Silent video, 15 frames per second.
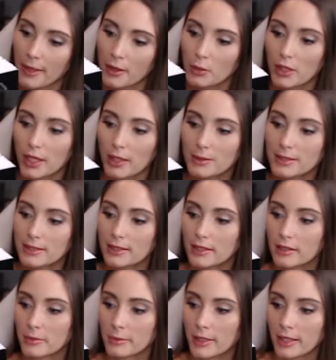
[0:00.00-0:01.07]
When I was a
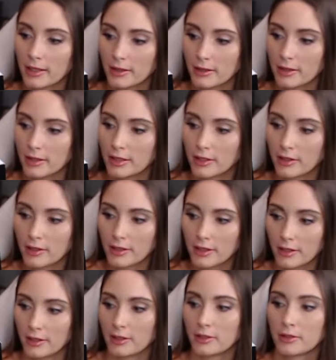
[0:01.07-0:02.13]
young man, younger
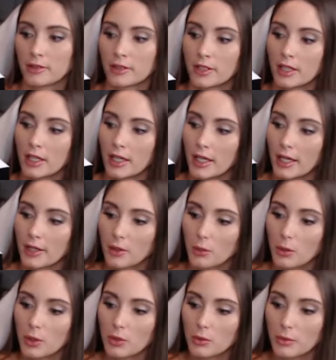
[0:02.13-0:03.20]
than you, it
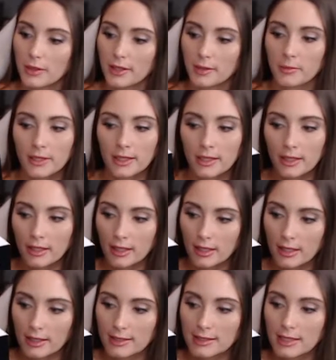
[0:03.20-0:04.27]
awoke within me, and
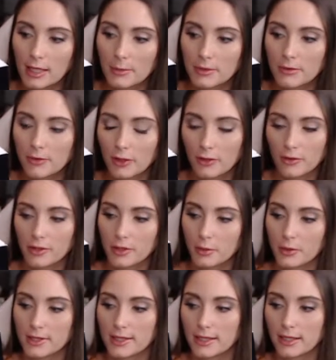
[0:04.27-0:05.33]
I slept for over
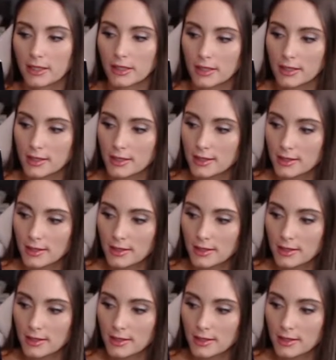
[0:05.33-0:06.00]
twenty years.